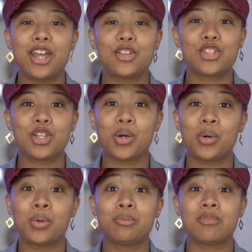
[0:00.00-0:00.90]
And
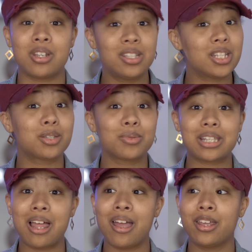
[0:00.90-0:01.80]
so Jesus
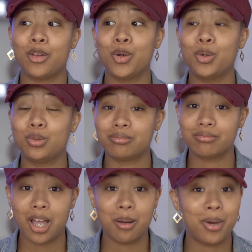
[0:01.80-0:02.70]
was like, yo,
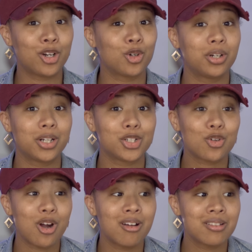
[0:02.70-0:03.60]
I'm about to go to
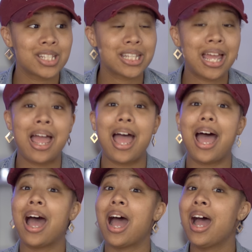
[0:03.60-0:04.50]
this cross.
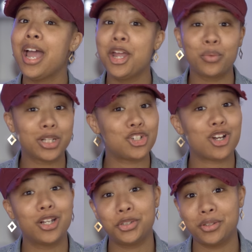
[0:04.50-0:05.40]
I ain't really
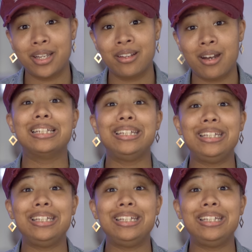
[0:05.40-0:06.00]
trying to do that.